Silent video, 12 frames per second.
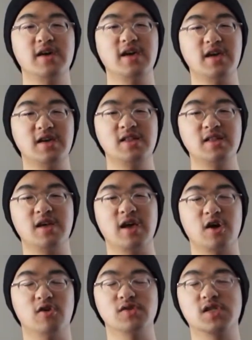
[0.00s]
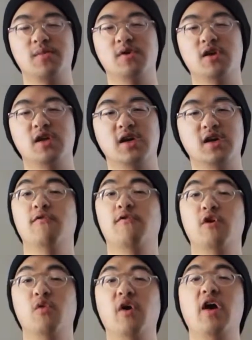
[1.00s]
in a host community.
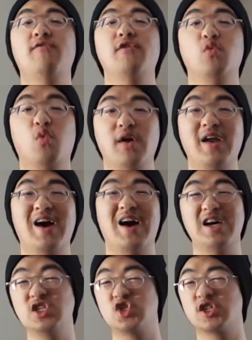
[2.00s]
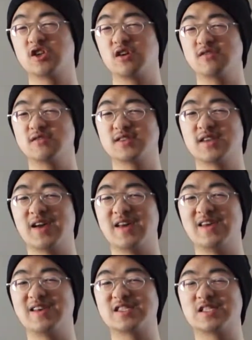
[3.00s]
For every $100 that
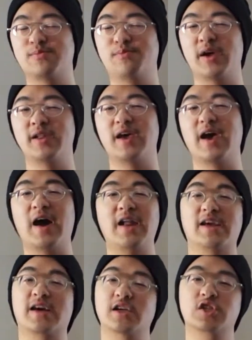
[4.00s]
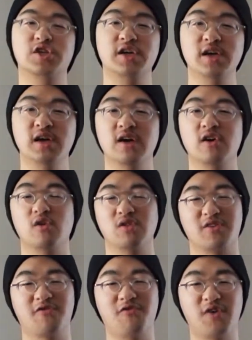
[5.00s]
is spent at a country,
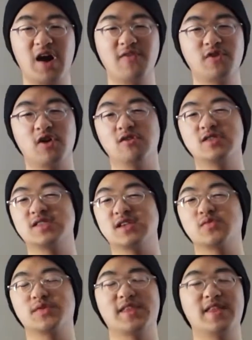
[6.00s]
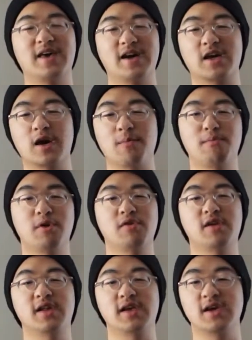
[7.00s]
only $5 stays within that
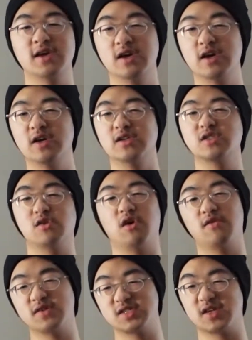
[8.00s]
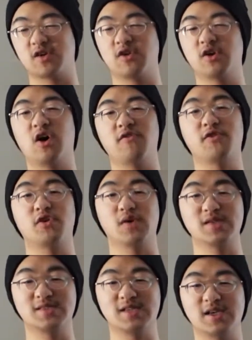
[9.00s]
community. So obviously going off
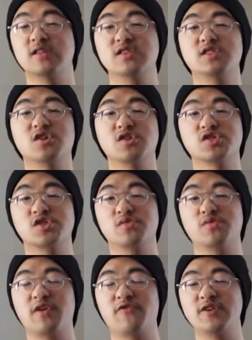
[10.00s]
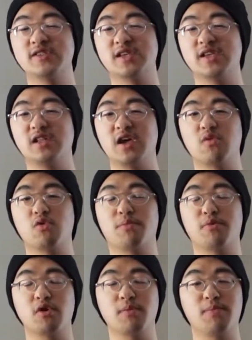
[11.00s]
USD. This is also referenced in a
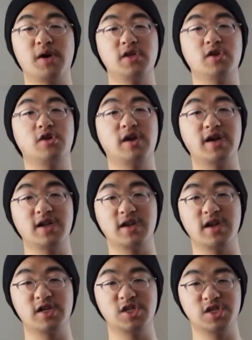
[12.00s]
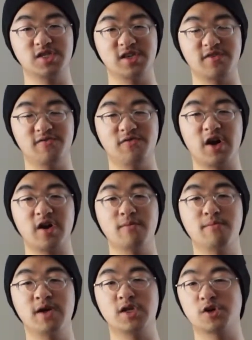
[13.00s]
report by the United Nations
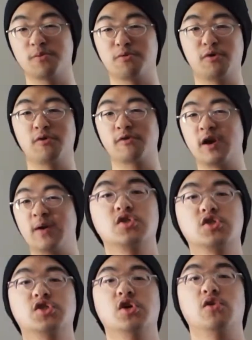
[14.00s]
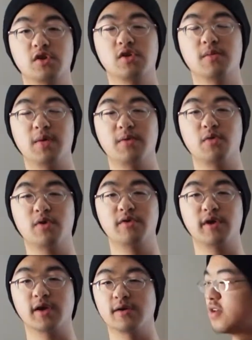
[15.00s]
Environmental Program. So you might be
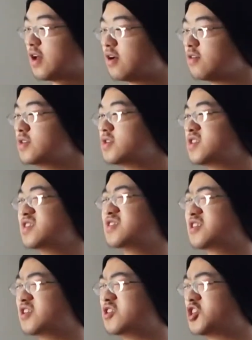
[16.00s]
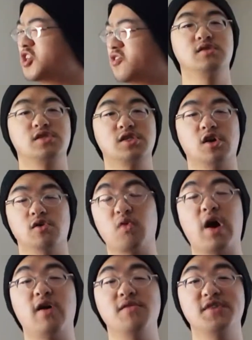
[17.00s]
wondering, how is this an issue? So
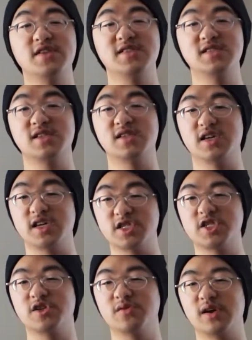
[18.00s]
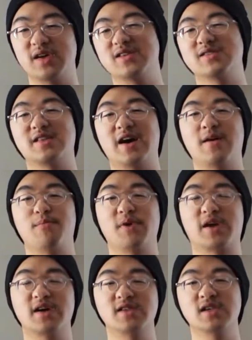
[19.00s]
how this is an issue is that
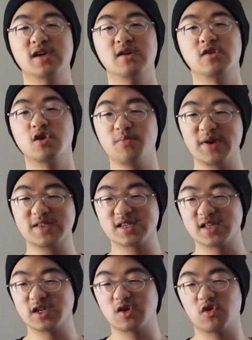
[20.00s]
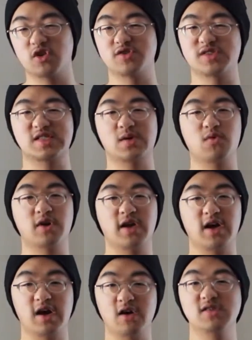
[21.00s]
because you're basically going to someone
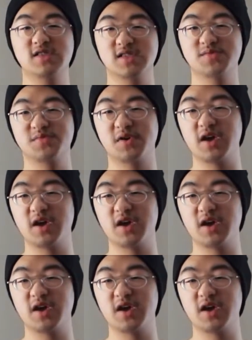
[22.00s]
else's